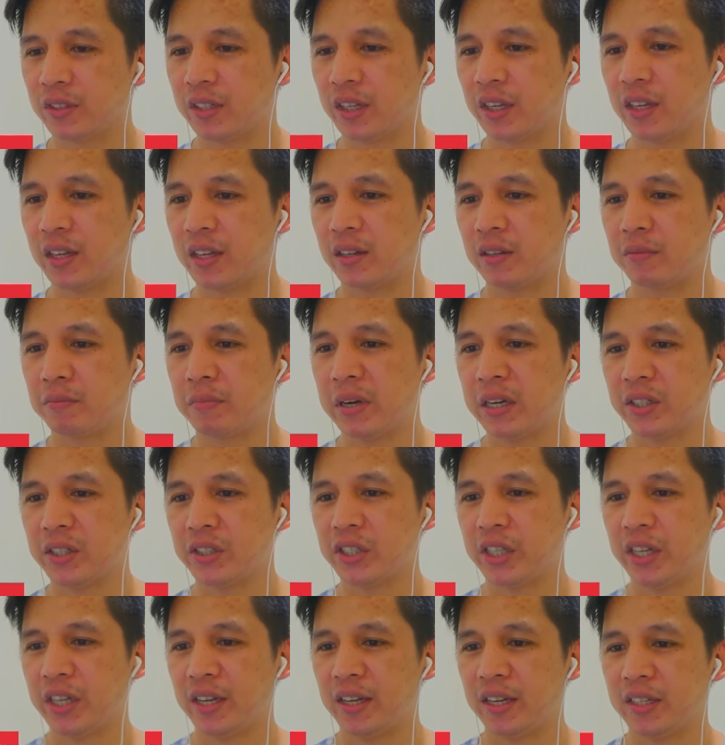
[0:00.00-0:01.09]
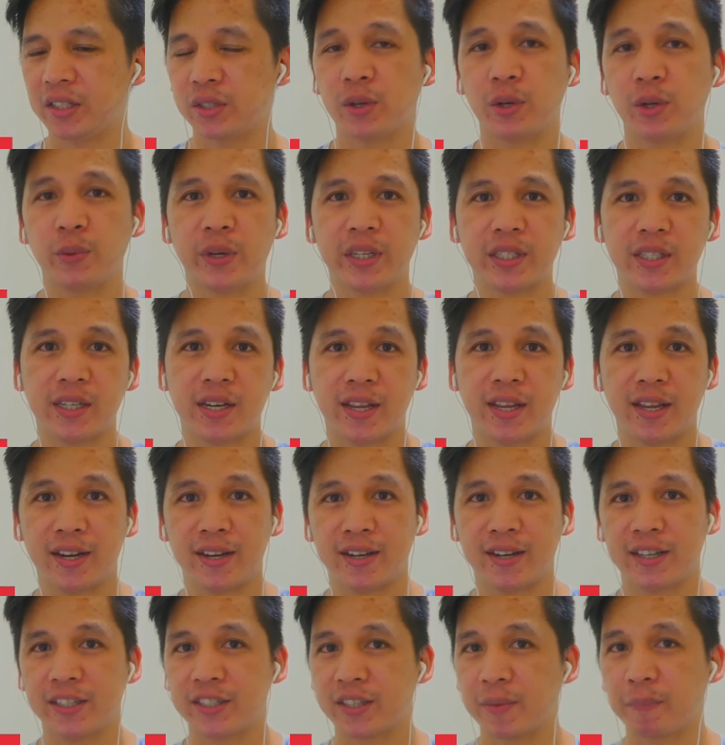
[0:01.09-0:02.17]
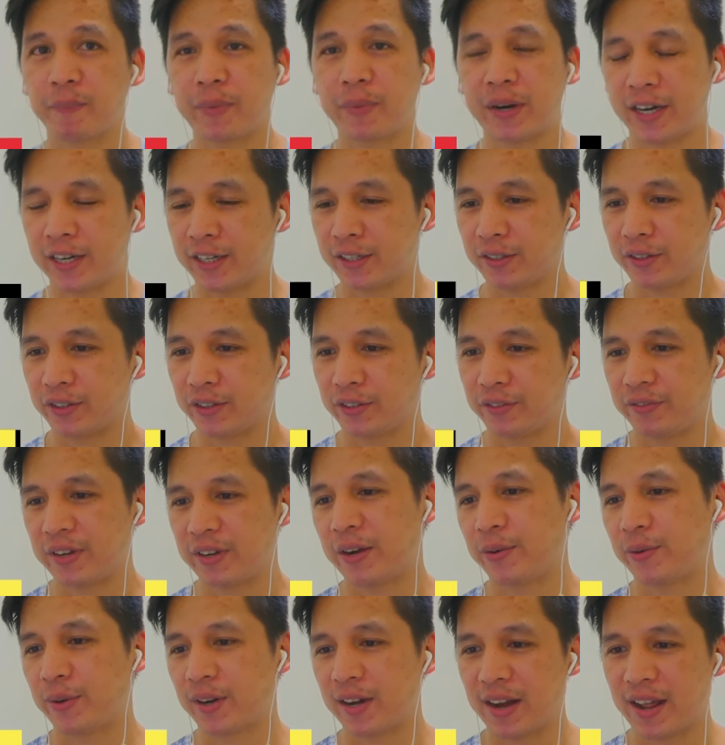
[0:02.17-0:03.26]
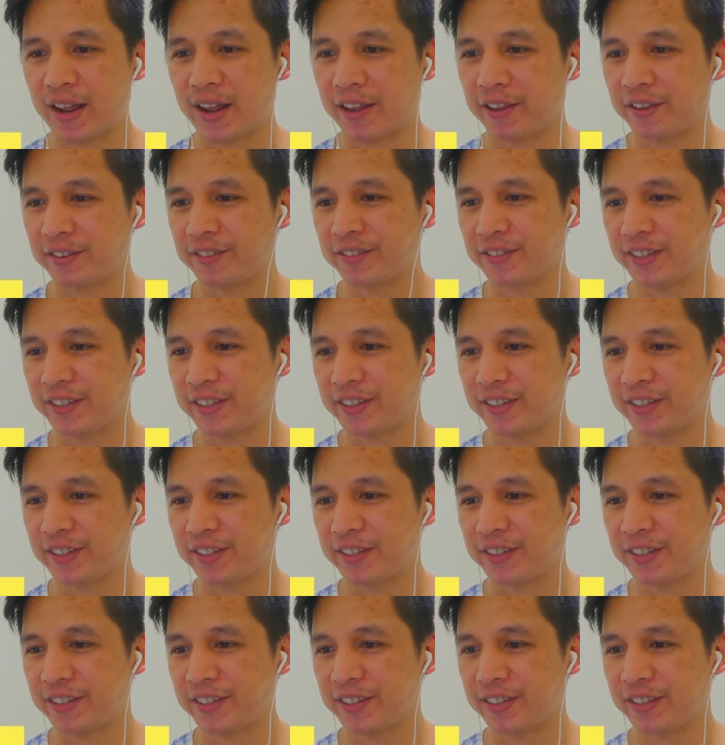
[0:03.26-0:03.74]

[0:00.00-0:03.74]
Yeah, bashing is always there. It's a part of our life.